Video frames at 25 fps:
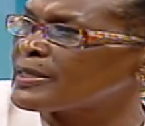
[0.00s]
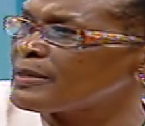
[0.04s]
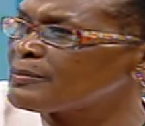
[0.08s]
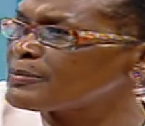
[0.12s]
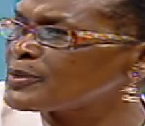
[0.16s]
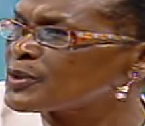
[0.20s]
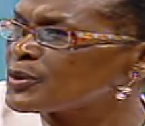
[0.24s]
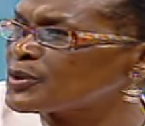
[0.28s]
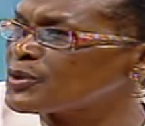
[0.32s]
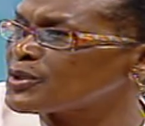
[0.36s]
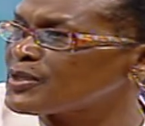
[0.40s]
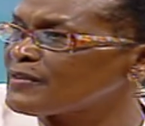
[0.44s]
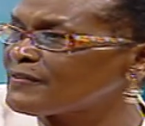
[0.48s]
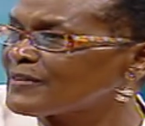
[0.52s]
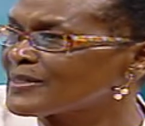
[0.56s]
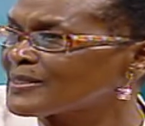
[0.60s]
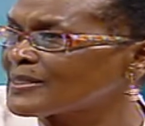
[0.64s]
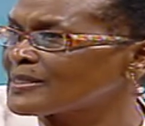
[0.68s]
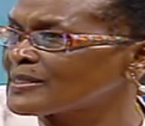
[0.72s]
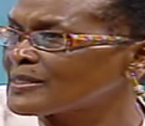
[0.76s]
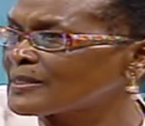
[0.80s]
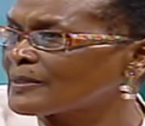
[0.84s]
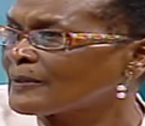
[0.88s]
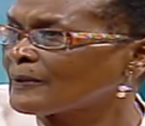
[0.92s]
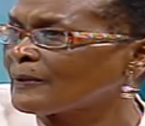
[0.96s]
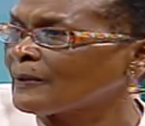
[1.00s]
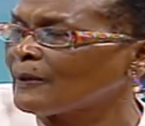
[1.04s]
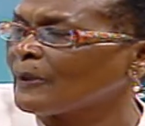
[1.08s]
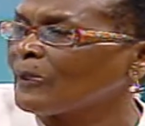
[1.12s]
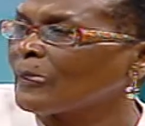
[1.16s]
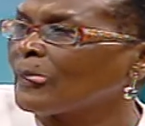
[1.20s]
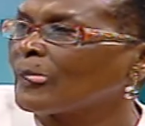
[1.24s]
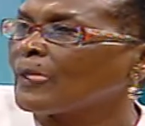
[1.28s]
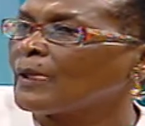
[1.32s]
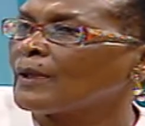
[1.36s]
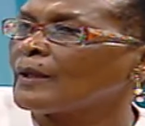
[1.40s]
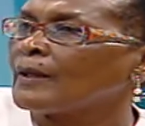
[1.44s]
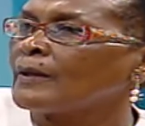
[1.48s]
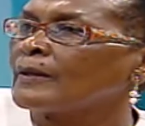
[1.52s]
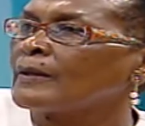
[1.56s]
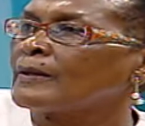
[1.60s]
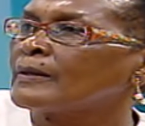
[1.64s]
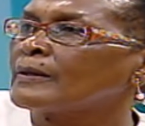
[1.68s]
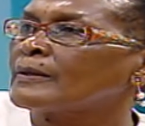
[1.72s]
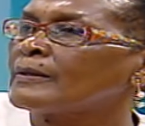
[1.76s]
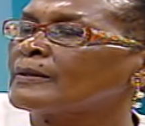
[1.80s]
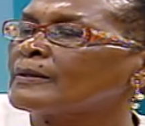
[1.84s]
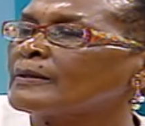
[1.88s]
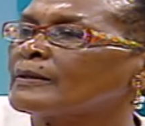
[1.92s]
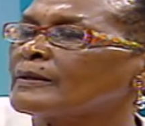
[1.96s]
them to university.
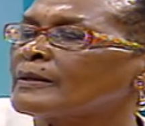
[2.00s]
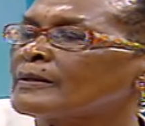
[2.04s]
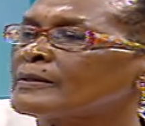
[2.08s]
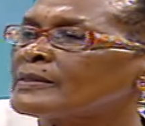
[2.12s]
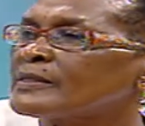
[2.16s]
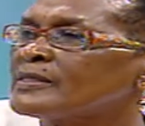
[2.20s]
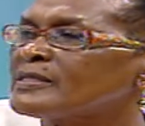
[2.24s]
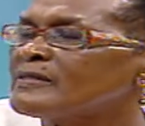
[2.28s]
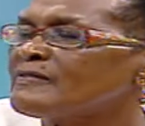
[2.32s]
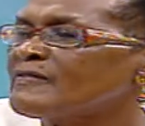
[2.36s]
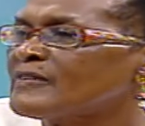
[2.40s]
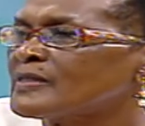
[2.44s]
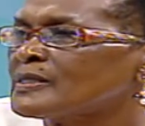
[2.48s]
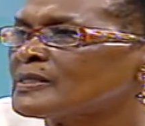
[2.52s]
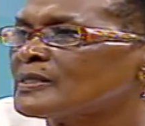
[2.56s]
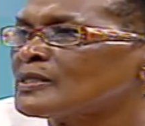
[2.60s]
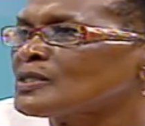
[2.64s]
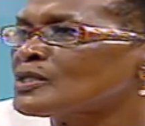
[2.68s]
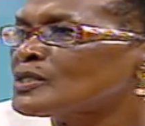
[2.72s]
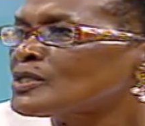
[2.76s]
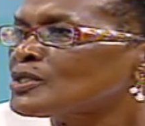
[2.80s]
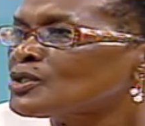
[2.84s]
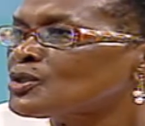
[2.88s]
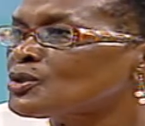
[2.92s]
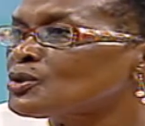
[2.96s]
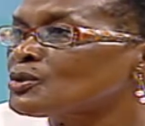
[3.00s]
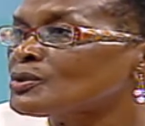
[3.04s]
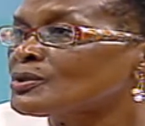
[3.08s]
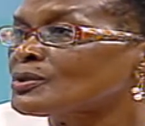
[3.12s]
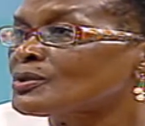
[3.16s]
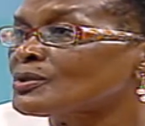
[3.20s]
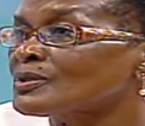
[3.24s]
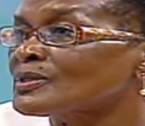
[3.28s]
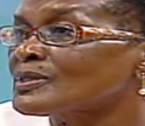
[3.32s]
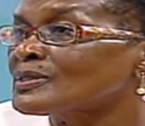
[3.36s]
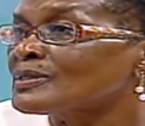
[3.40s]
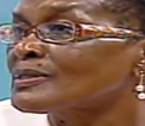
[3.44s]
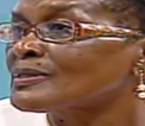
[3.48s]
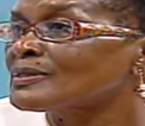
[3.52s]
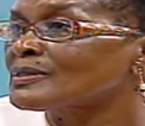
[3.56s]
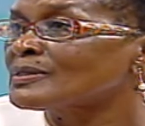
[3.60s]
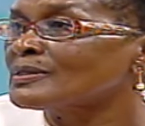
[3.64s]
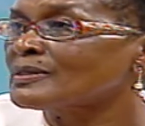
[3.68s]
TVET institutions,